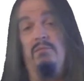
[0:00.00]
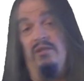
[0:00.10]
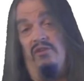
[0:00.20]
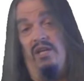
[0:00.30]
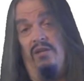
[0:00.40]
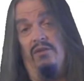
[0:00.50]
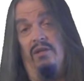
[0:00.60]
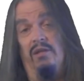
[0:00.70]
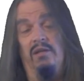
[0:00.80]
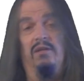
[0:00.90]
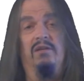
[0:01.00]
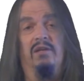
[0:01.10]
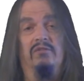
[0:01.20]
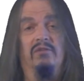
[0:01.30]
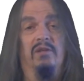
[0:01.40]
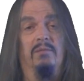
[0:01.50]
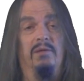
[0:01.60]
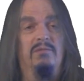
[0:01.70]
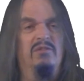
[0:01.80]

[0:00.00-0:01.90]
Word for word: it means anything in taxonomy.